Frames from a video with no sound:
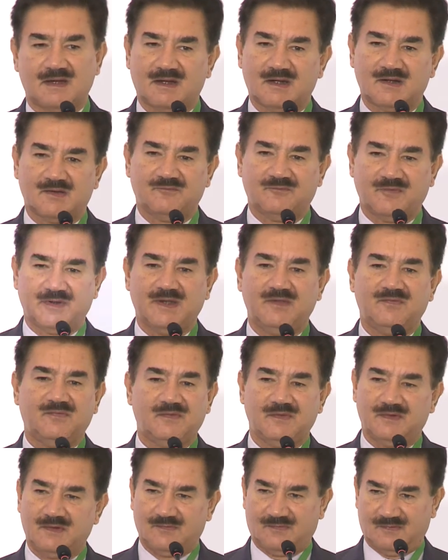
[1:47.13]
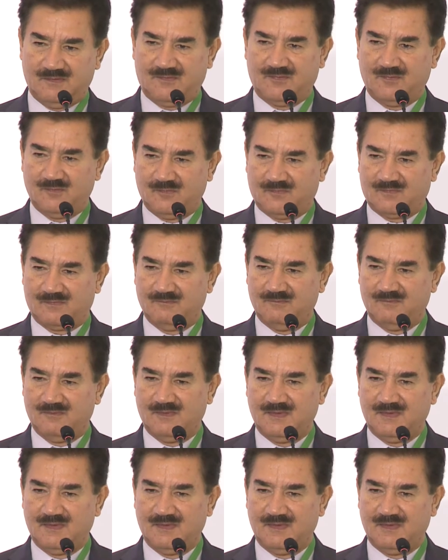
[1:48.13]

are very serious issues.